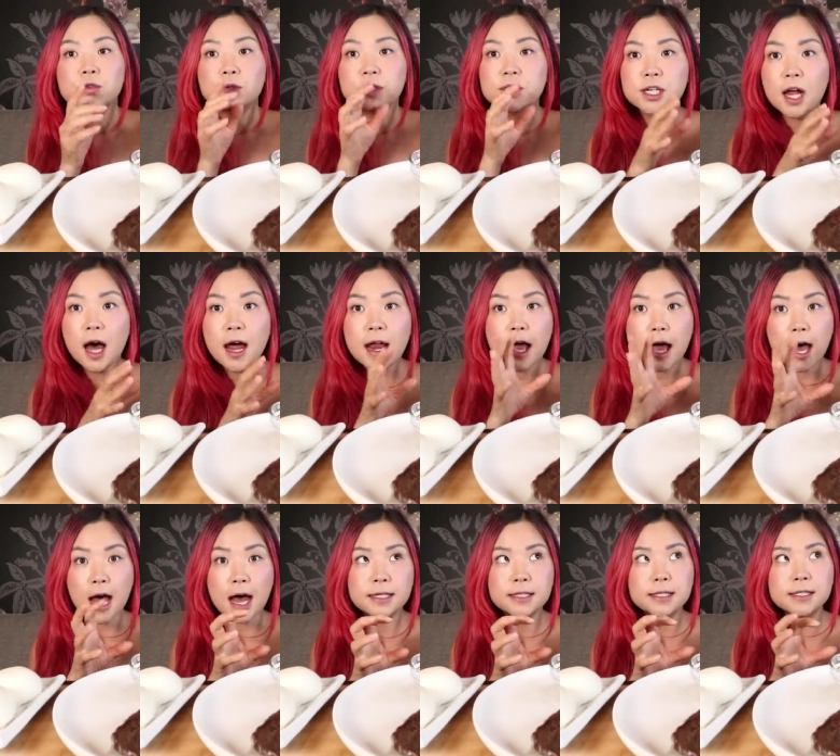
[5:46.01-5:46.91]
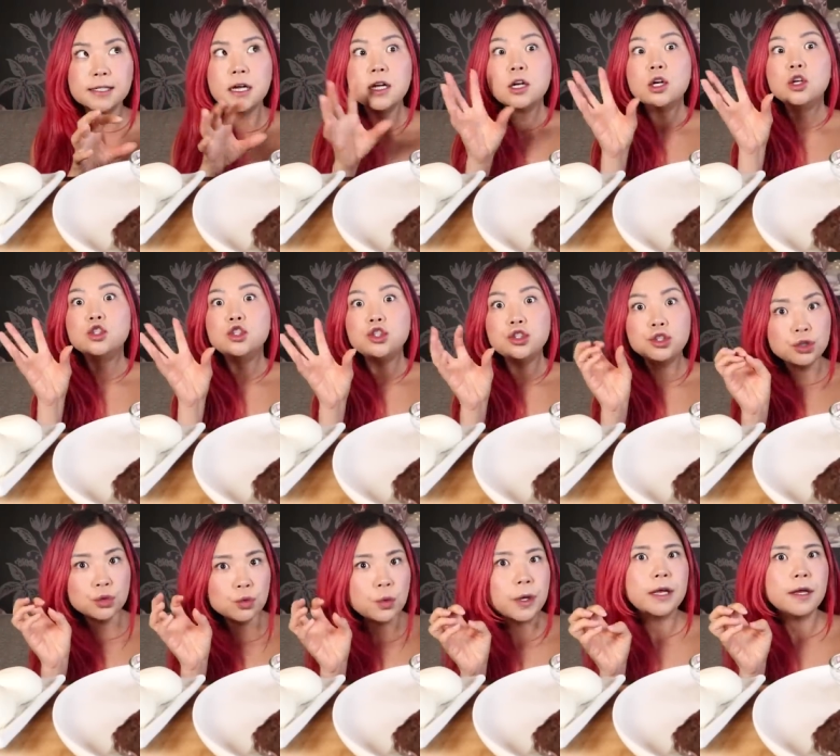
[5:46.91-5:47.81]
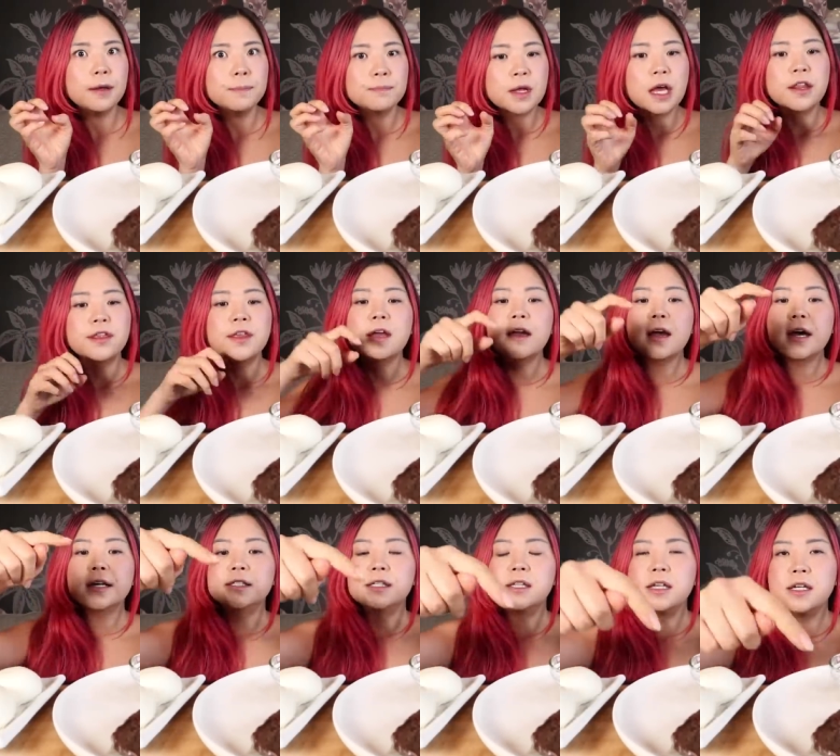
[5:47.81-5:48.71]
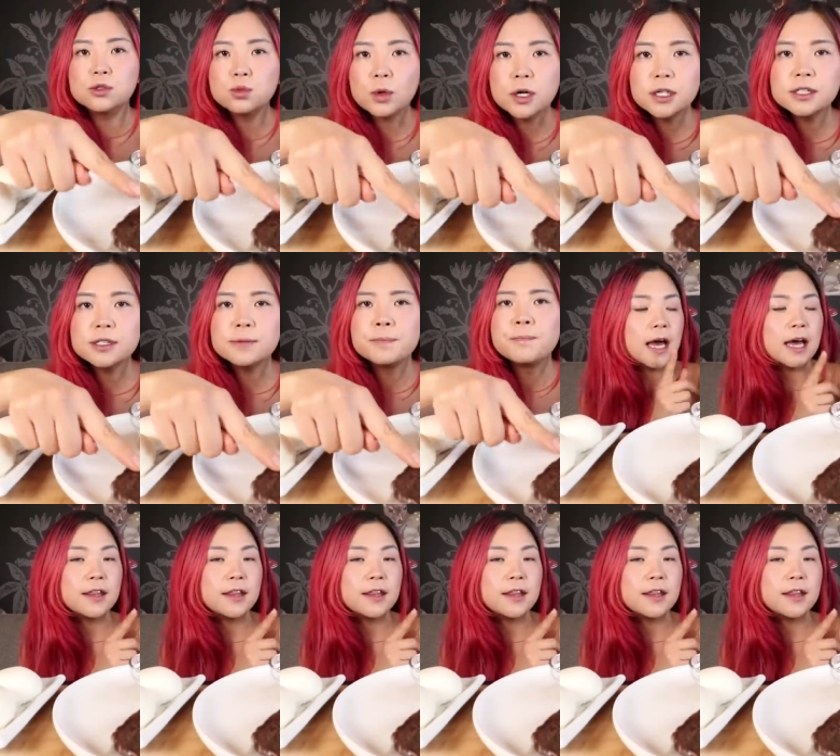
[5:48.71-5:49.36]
So it's not as chewy, I think, as these ones.